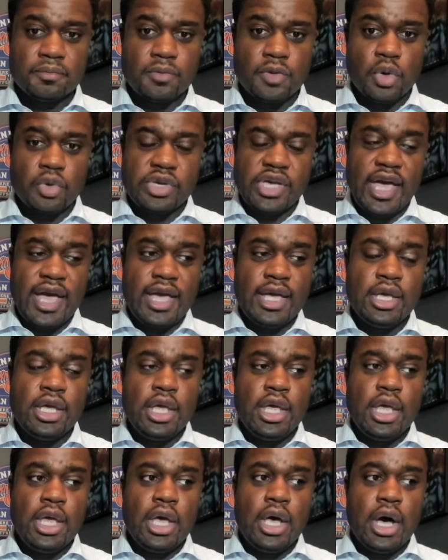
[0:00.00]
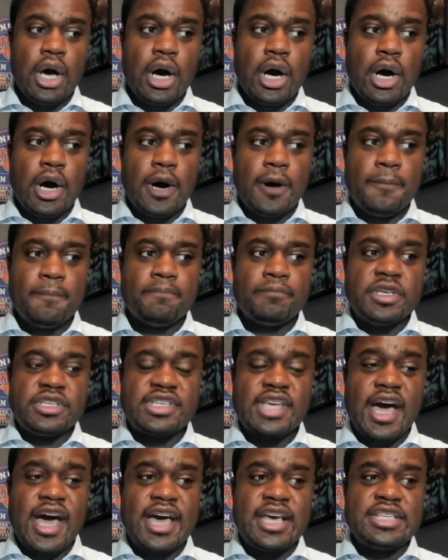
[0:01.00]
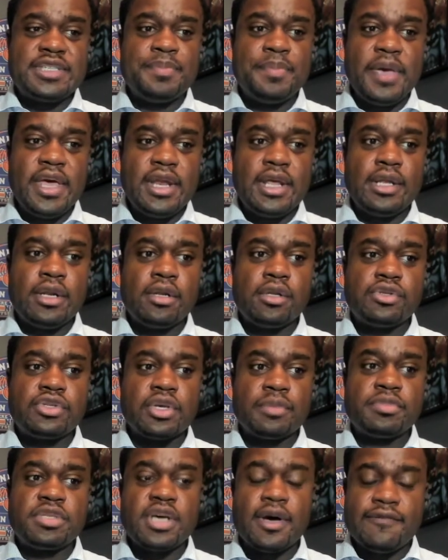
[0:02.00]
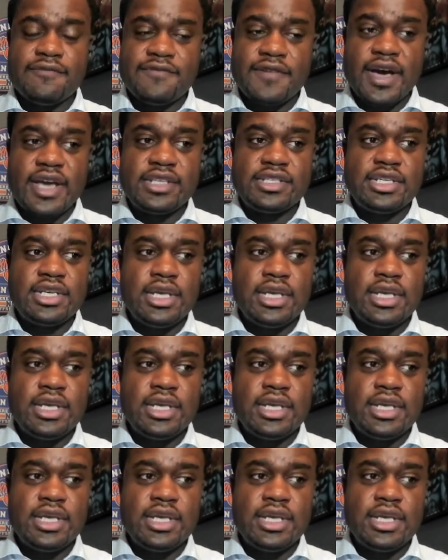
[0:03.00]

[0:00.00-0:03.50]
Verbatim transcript: Okay. Um, this guy has been in some tough fights.